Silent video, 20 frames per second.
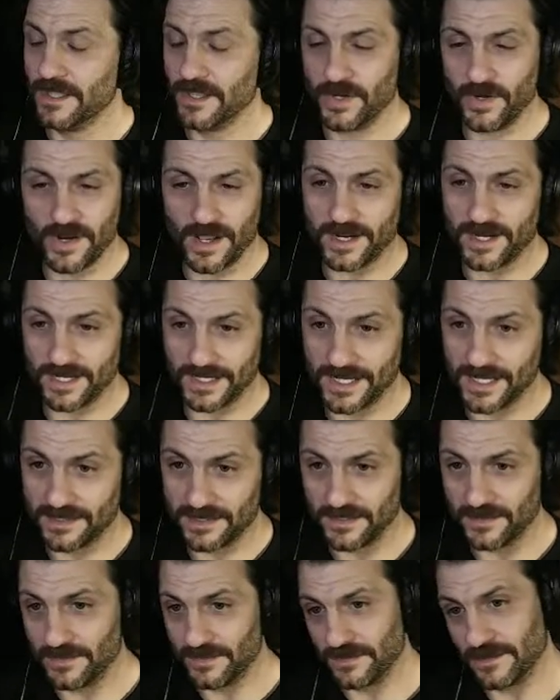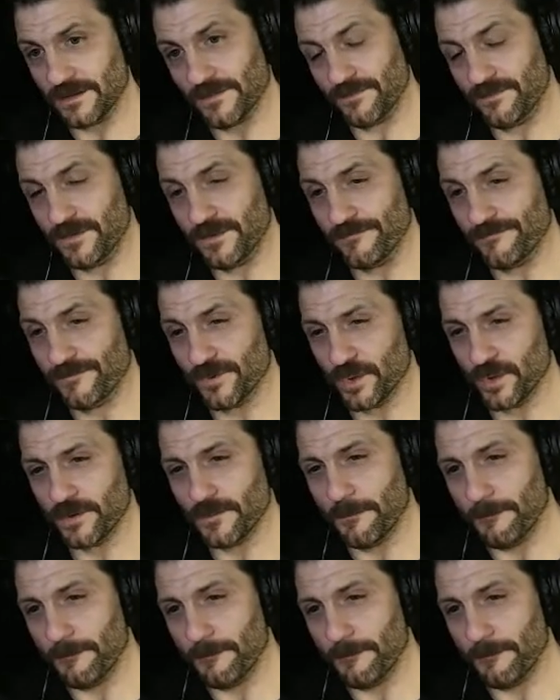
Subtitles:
You're not going to get the full